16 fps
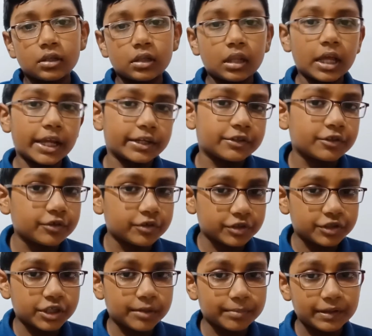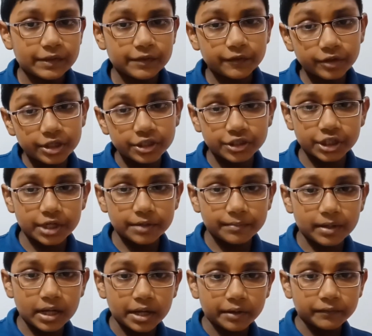like 2D shape and 3D
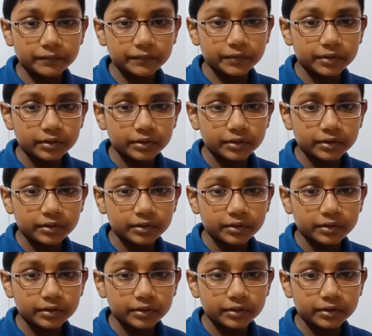shape have.